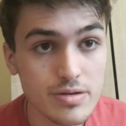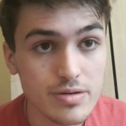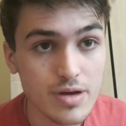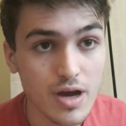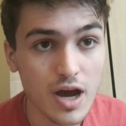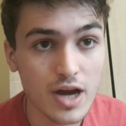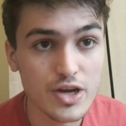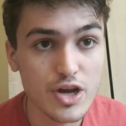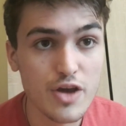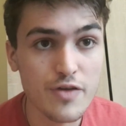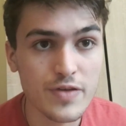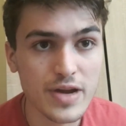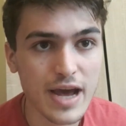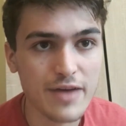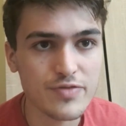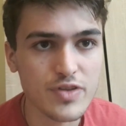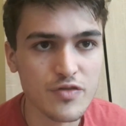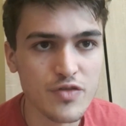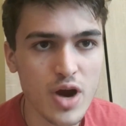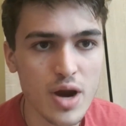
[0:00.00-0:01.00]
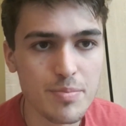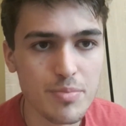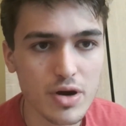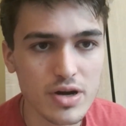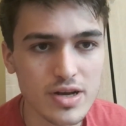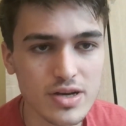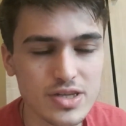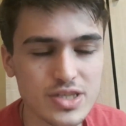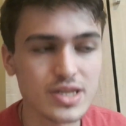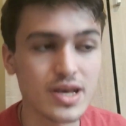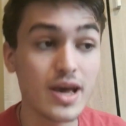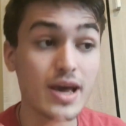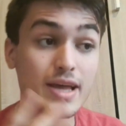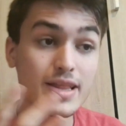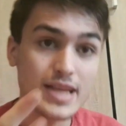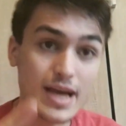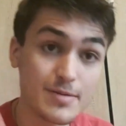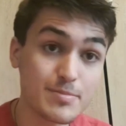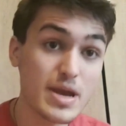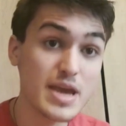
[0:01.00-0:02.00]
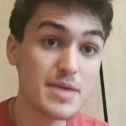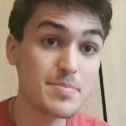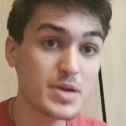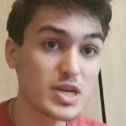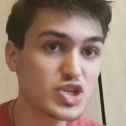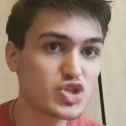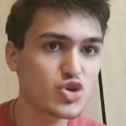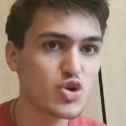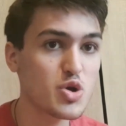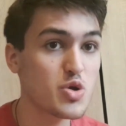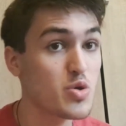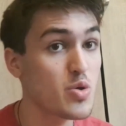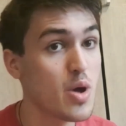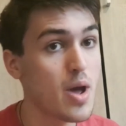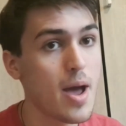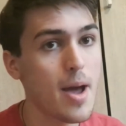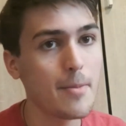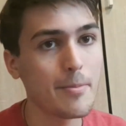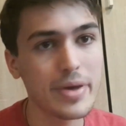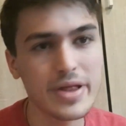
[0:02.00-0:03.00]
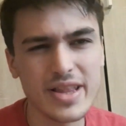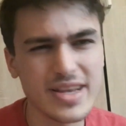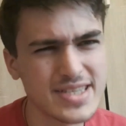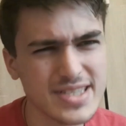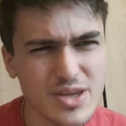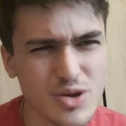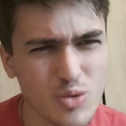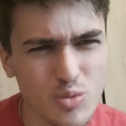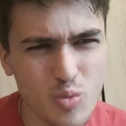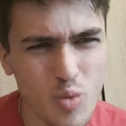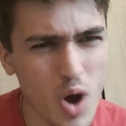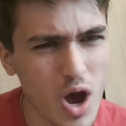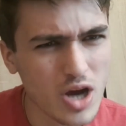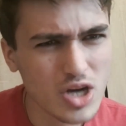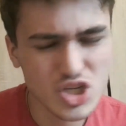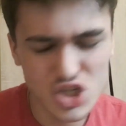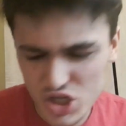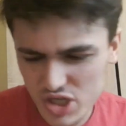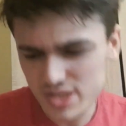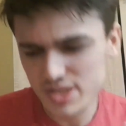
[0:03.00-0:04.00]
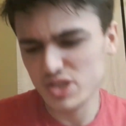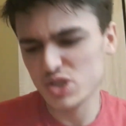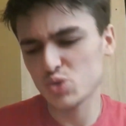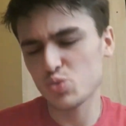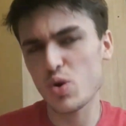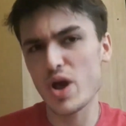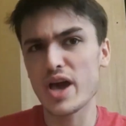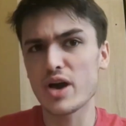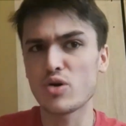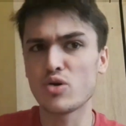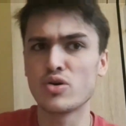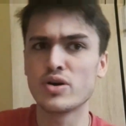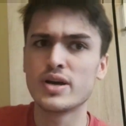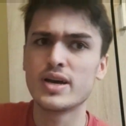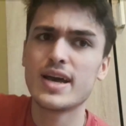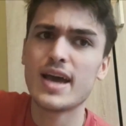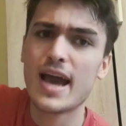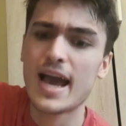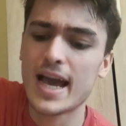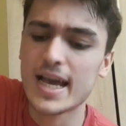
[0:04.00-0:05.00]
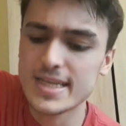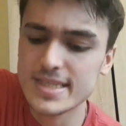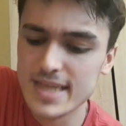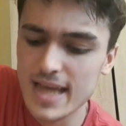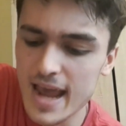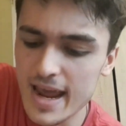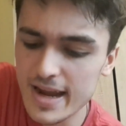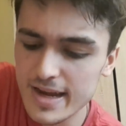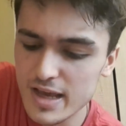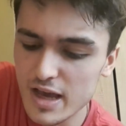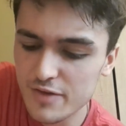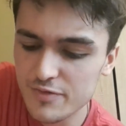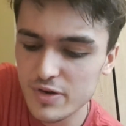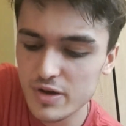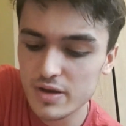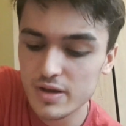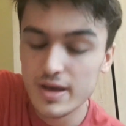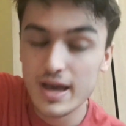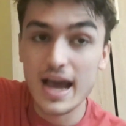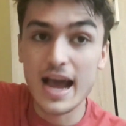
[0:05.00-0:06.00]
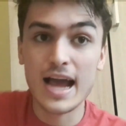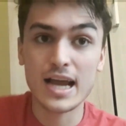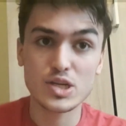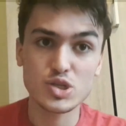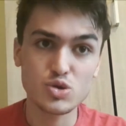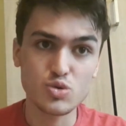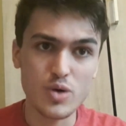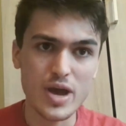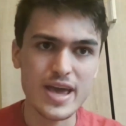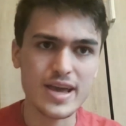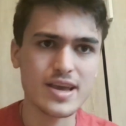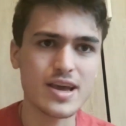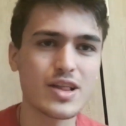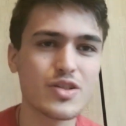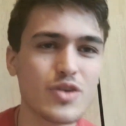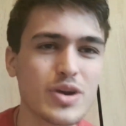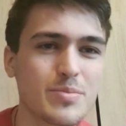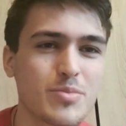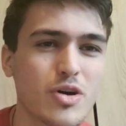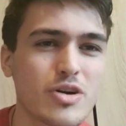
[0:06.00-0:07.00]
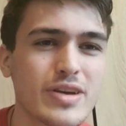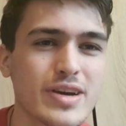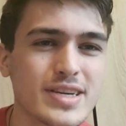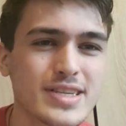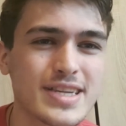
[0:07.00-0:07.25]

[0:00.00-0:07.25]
I don't even have the right products. That may be true, but they still work just as well as any other actual hair colouring products.